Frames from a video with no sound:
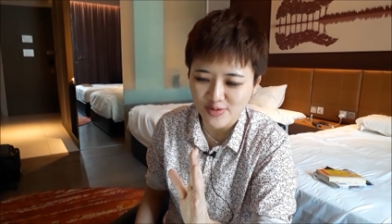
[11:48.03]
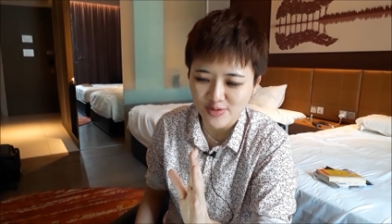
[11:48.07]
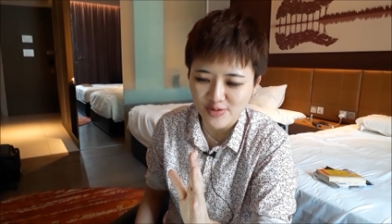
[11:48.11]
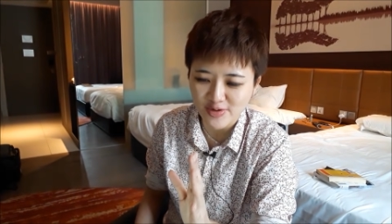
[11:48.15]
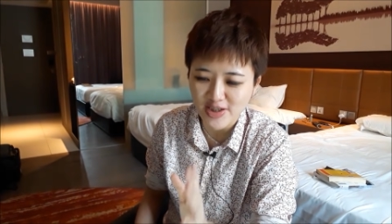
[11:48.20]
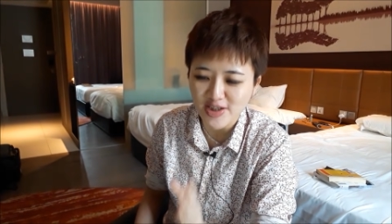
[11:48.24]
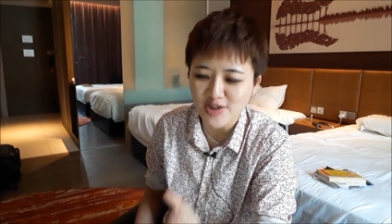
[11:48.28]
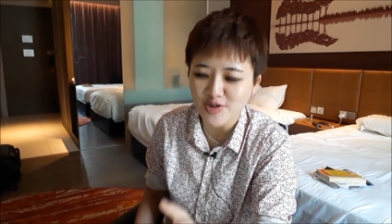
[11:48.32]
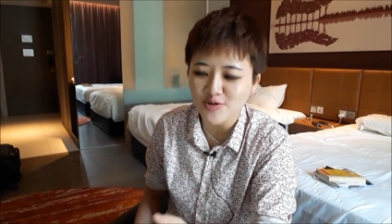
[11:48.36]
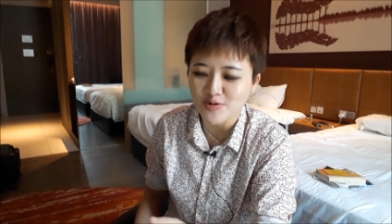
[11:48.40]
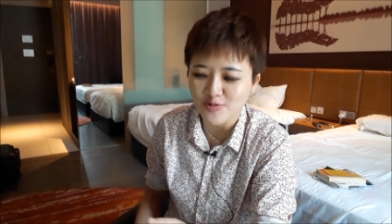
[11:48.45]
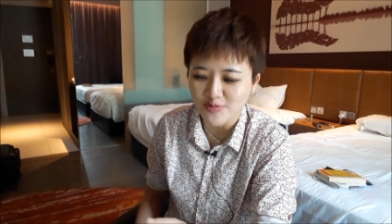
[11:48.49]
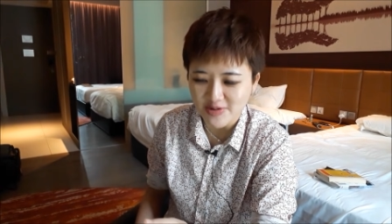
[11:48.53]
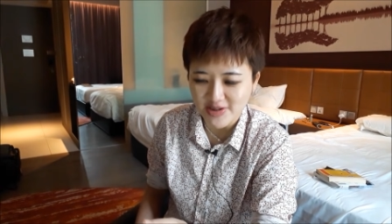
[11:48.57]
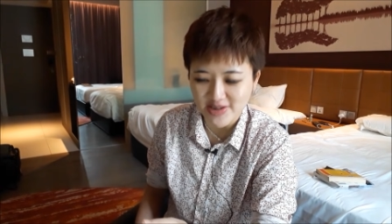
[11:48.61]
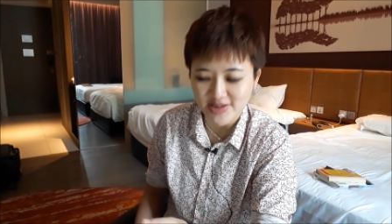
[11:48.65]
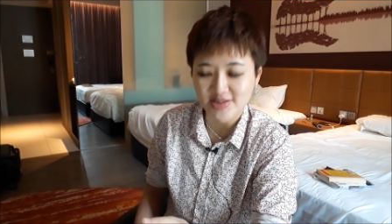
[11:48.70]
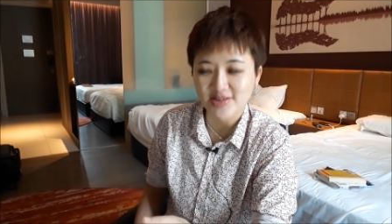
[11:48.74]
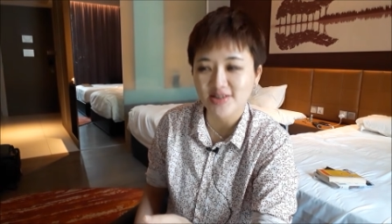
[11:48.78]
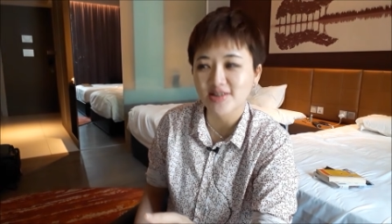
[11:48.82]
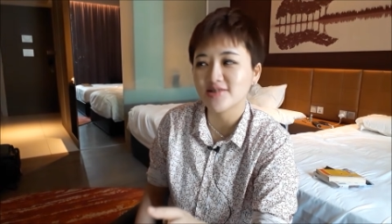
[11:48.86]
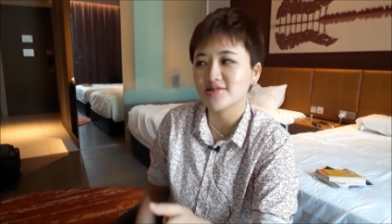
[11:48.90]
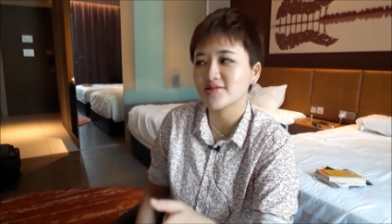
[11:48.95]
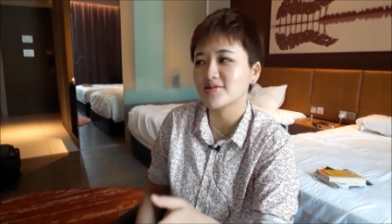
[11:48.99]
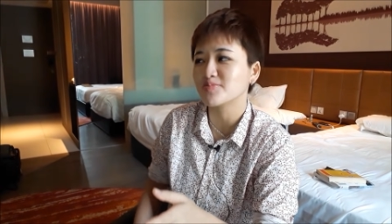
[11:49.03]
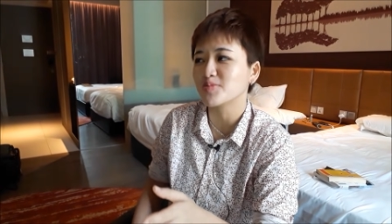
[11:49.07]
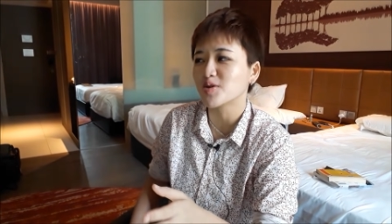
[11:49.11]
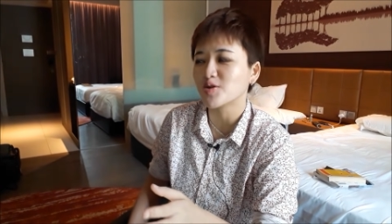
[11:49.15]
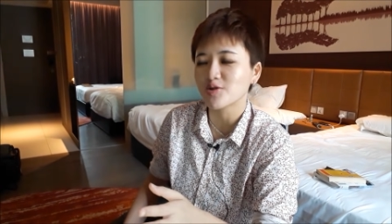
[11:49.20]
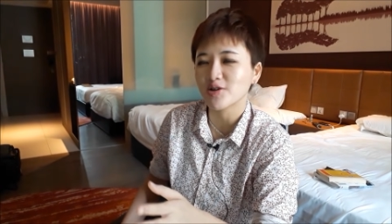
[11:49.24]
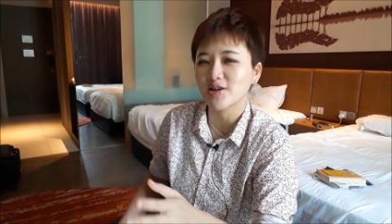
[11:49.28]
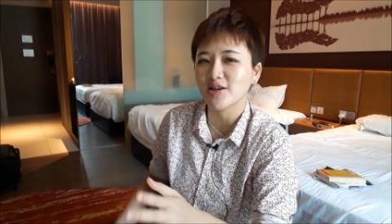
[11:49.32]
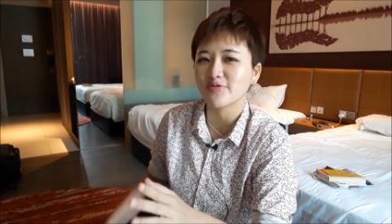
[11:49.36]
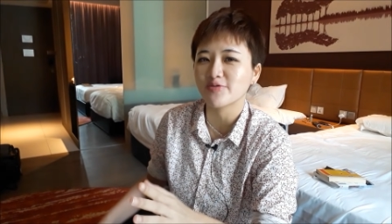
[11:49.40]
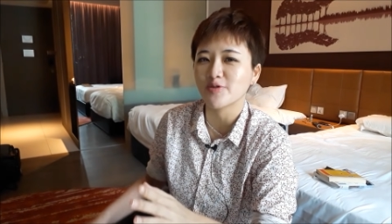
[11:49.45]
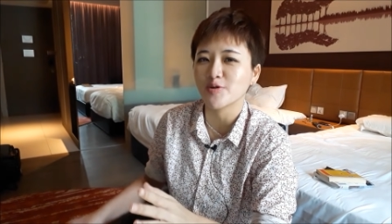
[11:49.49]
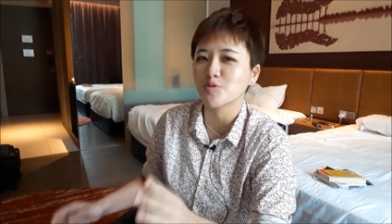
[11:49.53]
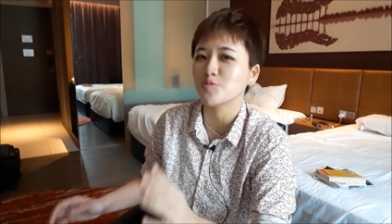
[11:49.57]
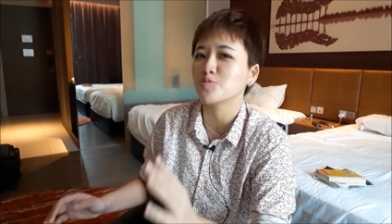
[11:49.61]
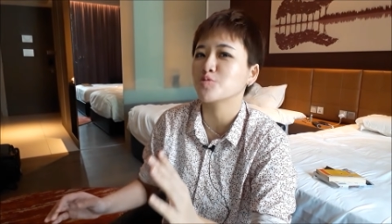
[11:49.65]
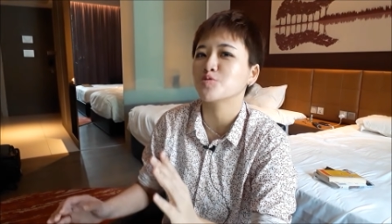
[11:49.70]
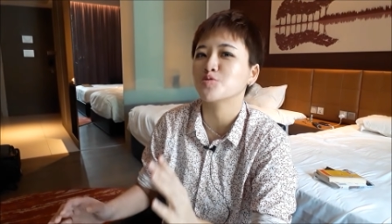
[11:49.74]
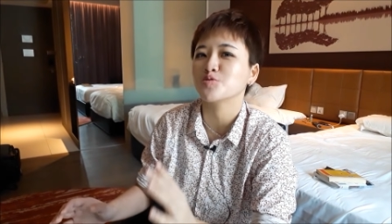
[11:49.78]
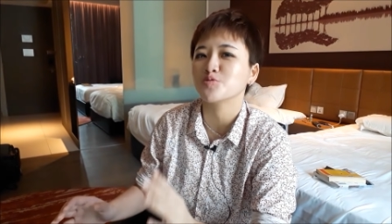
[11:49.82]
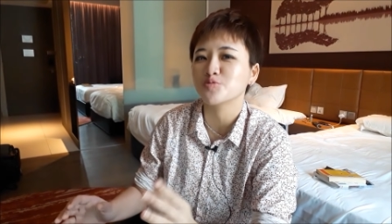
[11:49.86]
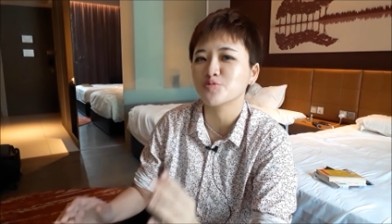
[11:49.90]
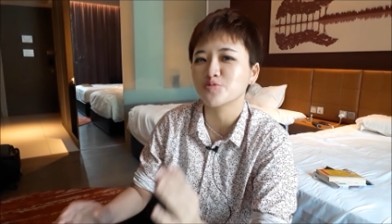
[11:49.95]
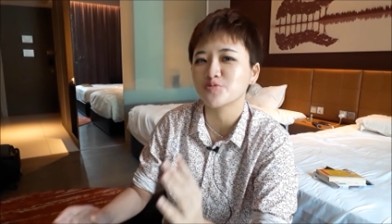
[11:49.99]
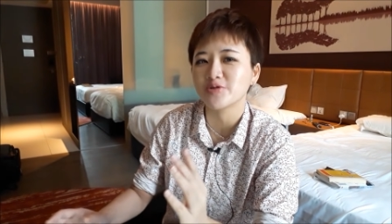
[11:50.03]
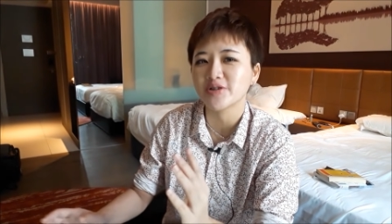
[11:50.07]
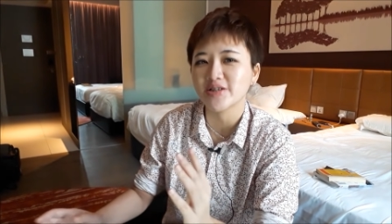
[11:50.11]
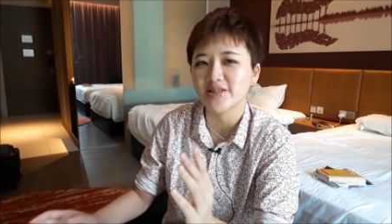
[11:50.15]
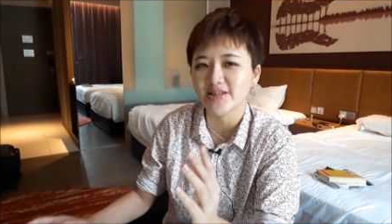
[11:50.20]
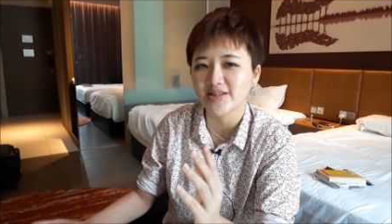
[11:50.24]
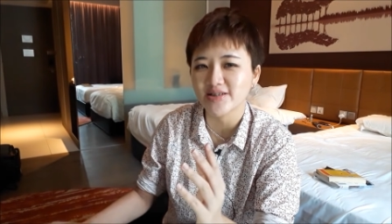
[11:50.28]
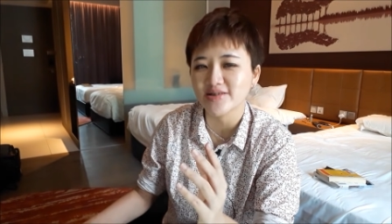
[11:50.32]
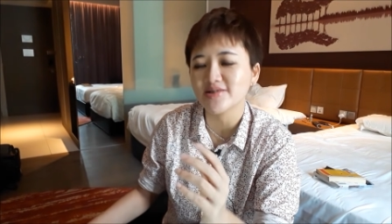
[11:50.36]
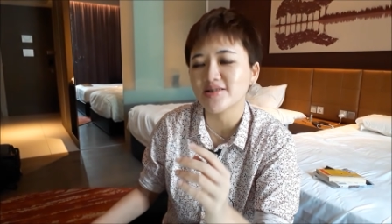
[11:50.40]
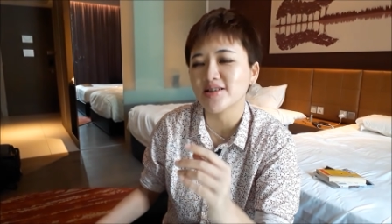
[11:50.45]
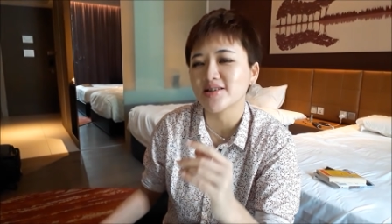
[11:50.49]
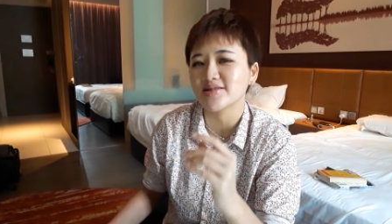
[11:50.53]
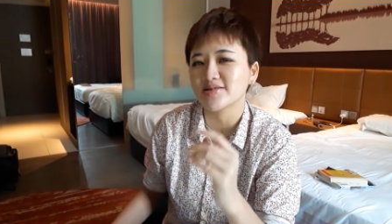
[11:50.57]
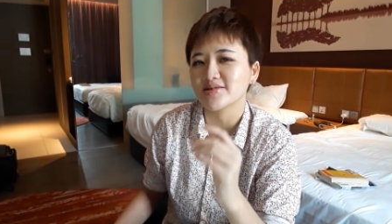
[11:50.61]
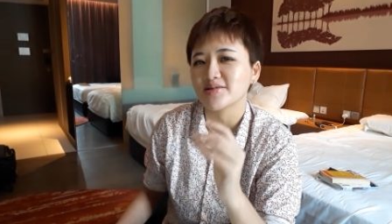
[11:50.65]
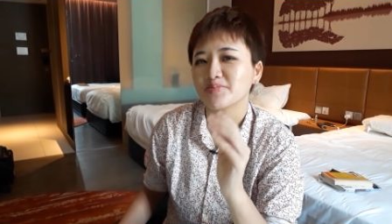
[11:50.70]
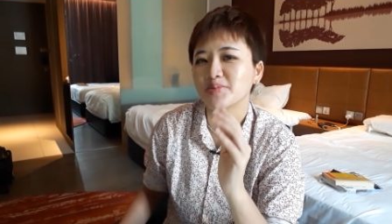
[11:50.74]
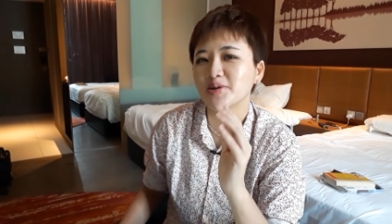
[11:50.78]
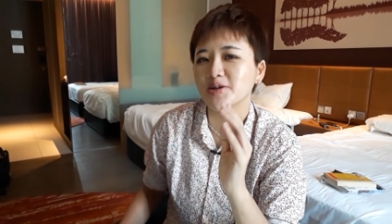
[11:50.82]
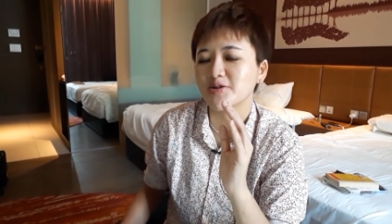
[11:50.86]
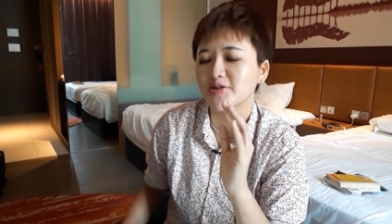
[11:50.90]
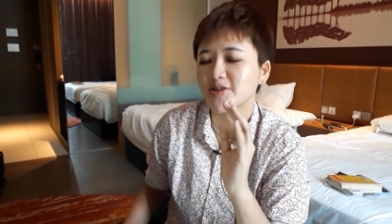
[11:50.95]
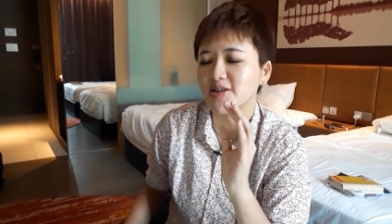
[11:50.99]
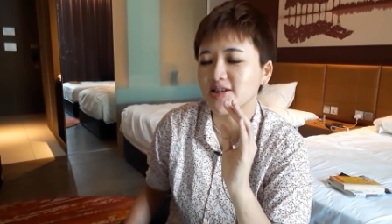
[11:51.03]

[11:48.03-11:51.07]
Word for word: need to research broker for 2 to 3 years. That is a bit